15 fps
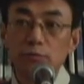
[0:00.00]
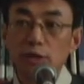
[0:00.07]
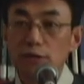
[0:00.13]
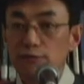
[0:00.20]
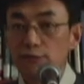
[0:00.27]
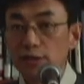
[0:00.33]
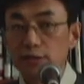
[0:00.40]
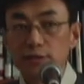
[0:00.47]

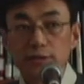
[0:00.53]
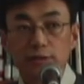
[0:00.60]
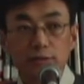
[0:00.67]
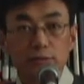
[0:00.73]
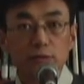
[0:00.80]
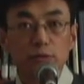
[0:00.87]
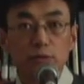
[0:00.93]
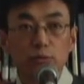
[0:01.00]
my
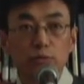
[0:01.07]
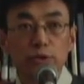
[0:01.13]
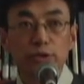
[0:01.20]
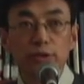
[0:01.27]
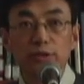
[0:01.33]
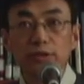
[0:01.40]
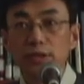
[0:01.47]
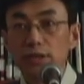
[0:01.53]
father-in-law,
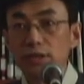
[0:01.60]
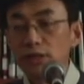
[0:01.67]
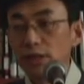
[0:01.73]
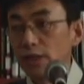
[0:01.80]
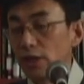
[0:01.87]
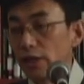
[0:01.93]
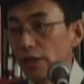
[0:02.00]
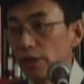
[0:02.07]
when they
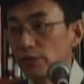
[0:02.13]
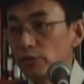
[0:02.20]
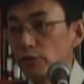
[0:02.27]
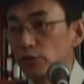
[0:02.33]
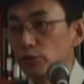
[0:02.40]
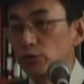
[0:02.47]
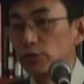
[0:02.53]
enter